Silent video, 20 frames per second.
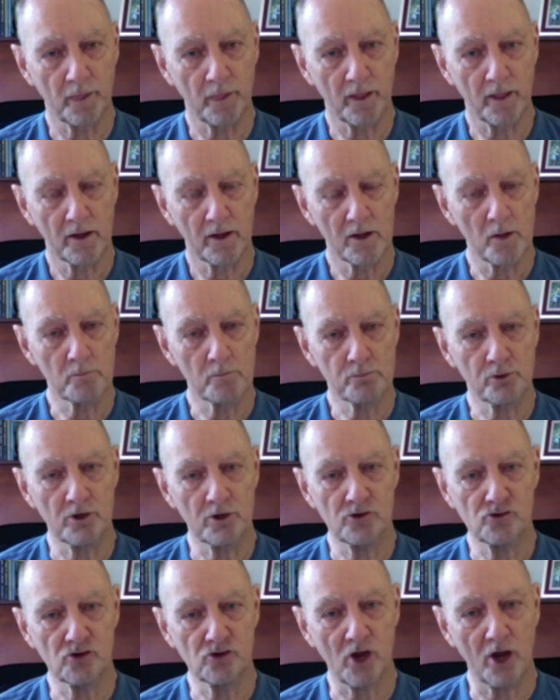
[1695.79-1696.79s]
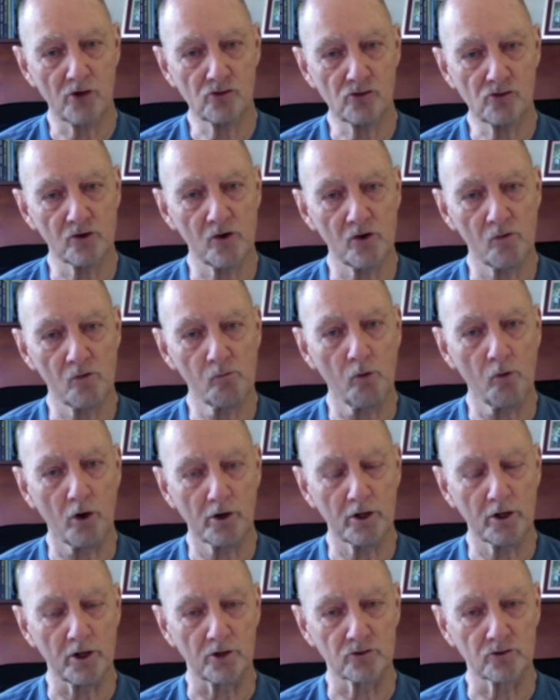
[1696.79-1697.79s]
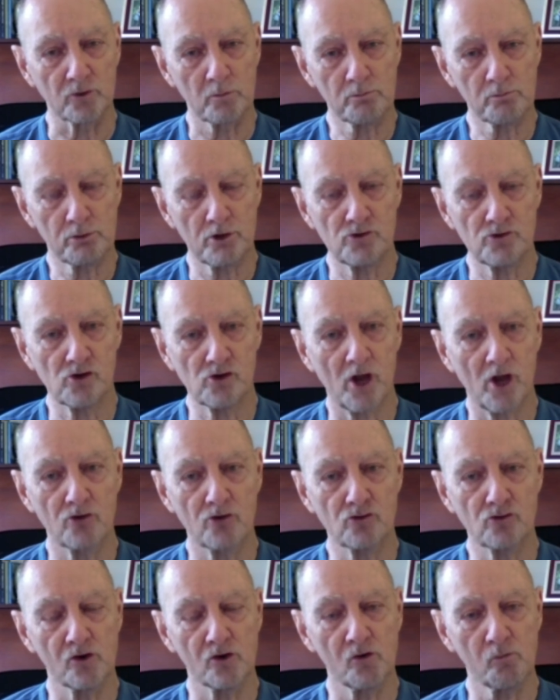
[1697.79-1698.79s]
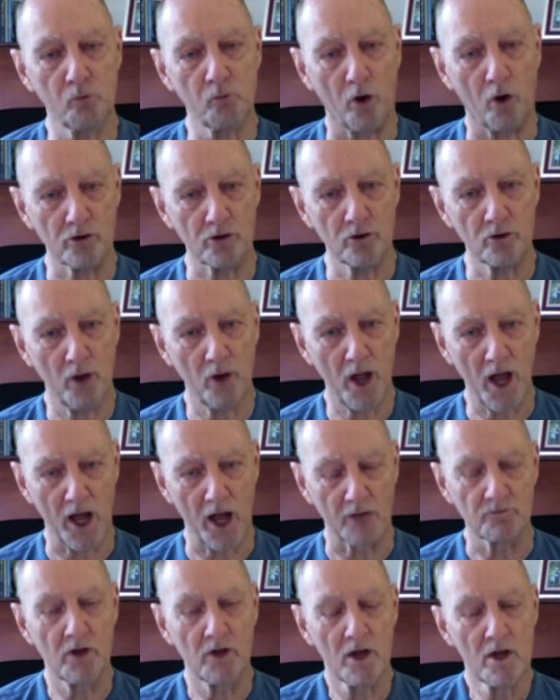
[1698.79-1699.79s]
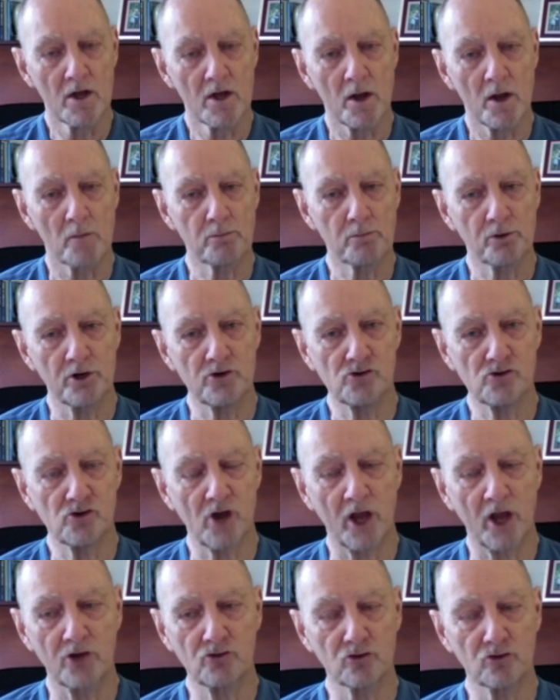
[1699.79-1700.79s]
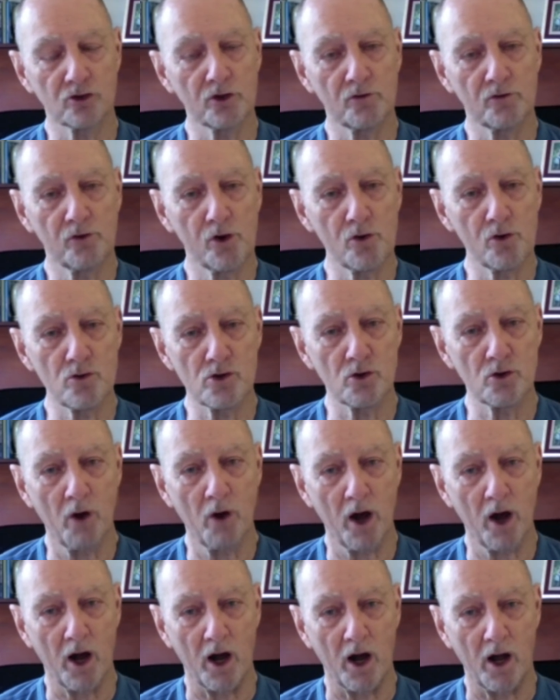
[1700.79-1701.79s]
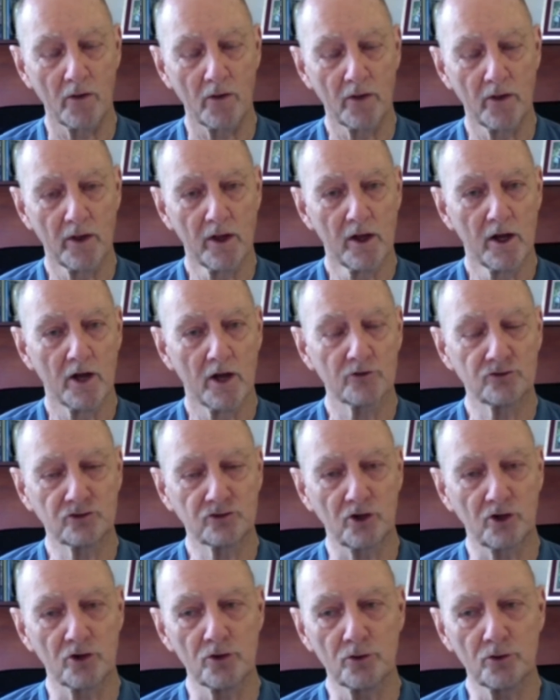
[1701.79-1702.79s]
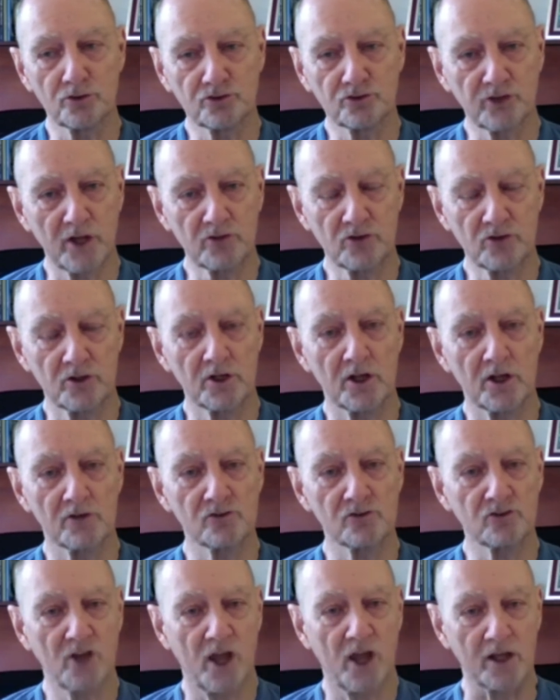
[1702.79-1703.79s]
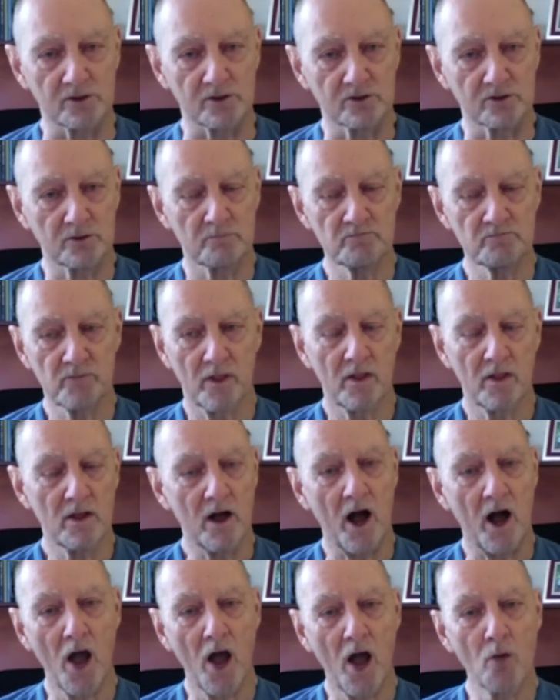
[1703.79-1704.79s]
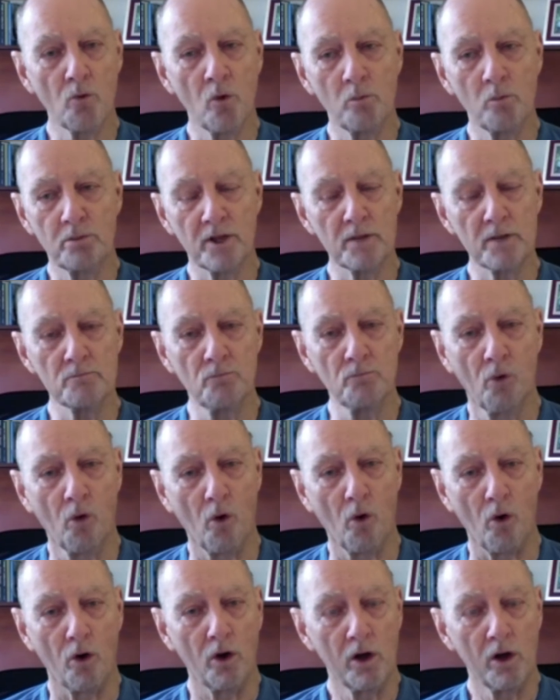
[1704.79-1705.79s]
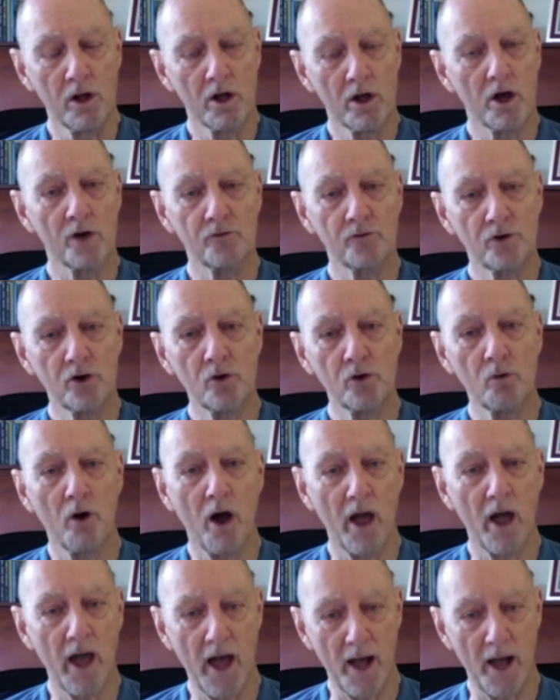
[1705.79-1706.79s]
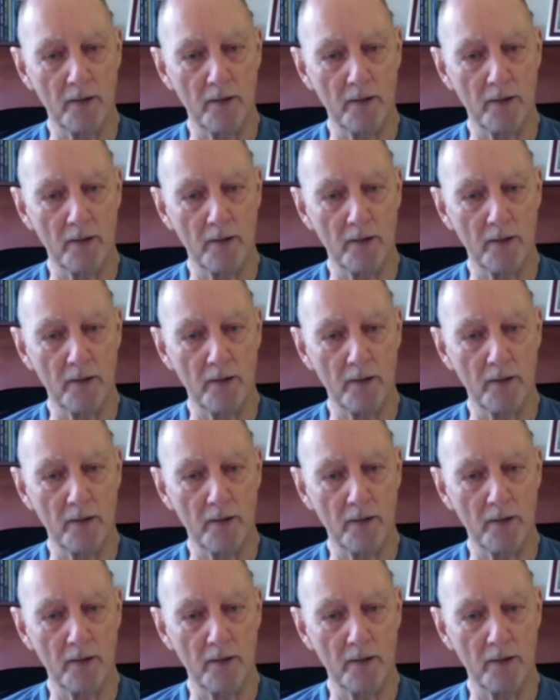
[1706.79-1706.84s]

Appreciation of what is, appreciation of what you have, appreciation of who you are. And so you set an intent. I will be more of who I am.